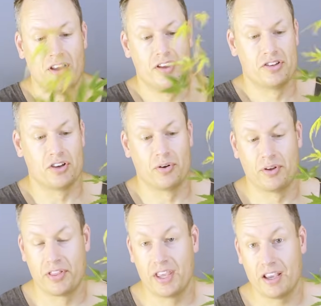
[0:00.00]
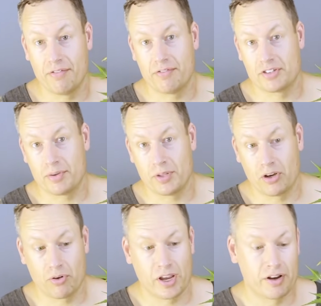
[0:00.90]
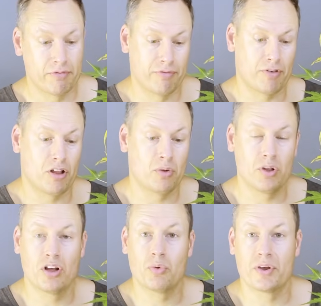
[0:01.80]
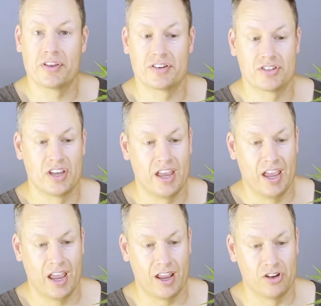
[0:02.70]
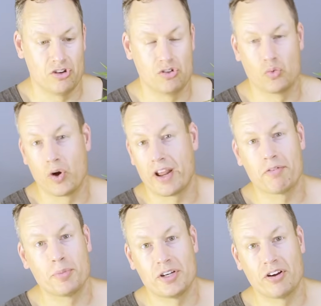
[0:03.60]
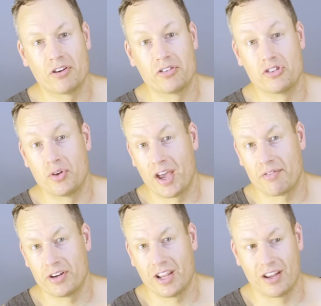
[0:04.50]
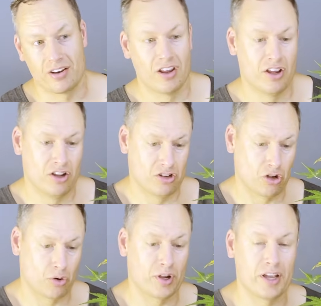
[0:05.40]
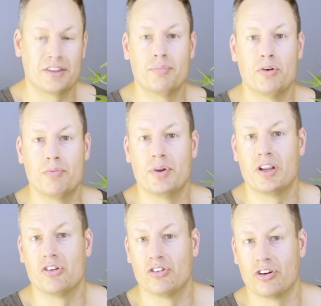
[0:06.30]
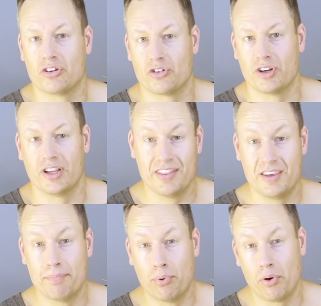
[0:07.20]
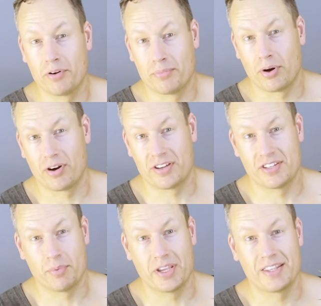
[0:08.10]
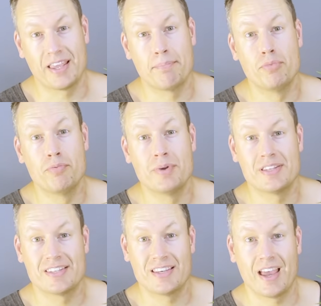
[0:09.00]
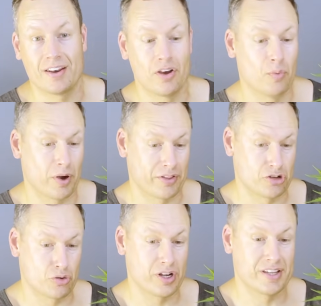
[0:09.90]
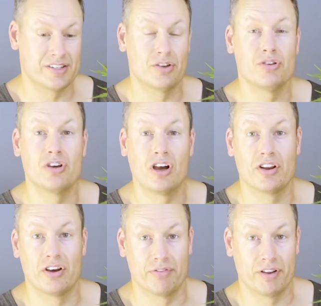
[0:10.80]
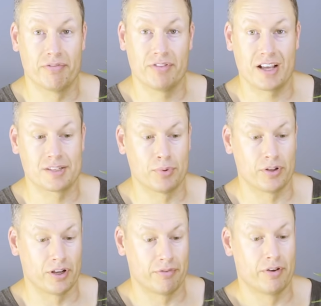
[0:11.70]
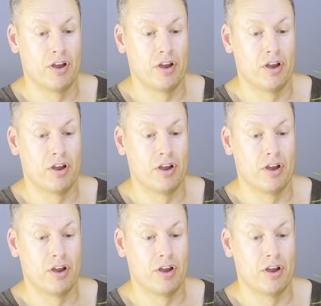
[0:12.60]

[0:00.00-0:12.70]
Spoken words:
So think of something creative, follow along with us, and use whatever materials you have on hand to create the movement in your young tree. The important part is that we get that movement set while the tree is still young enough and flexible enough